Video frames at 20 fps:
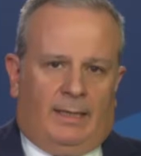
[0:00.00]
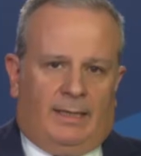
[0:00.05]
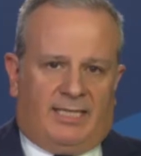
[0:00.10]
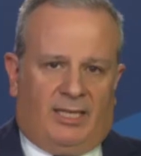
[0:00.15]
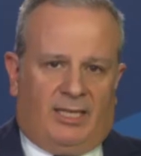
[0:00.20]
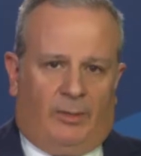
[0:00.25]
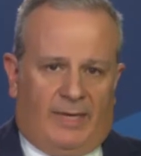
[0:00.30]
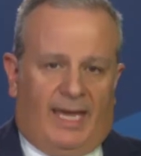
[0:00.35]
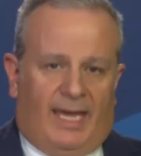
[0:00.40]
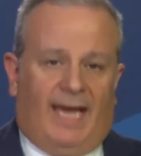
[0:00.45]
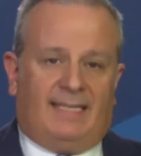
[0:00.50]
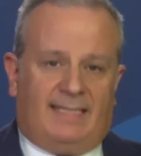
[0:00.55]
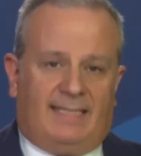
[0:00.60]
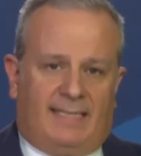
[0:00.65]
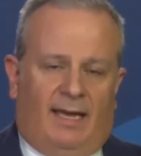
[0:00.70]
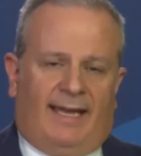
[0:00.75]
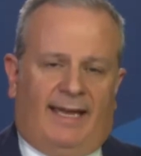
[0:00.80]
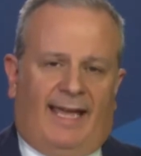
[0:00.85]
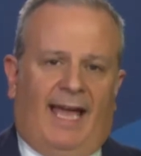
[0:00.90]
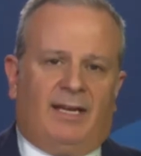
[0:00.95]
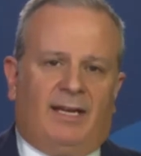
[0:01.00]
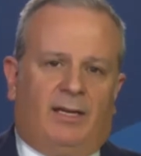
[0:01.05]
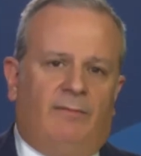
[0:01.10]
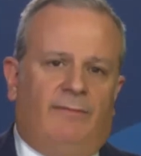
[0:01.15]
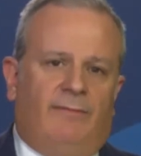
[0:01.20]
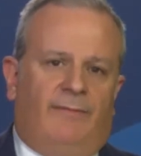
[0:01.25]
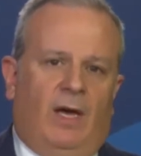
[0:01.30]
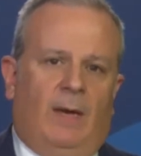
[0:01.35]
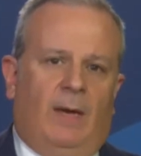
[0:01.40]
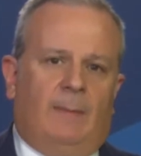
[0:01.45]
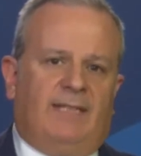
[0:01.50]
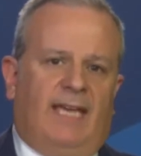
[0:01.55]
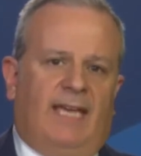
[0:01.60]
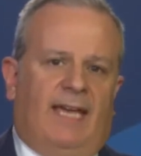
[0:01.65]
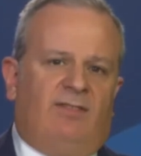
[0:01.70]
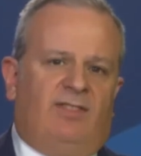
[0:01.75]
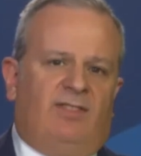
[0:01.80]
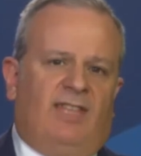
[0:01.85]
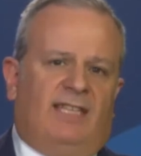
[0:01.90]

So yes, I can confirm, David,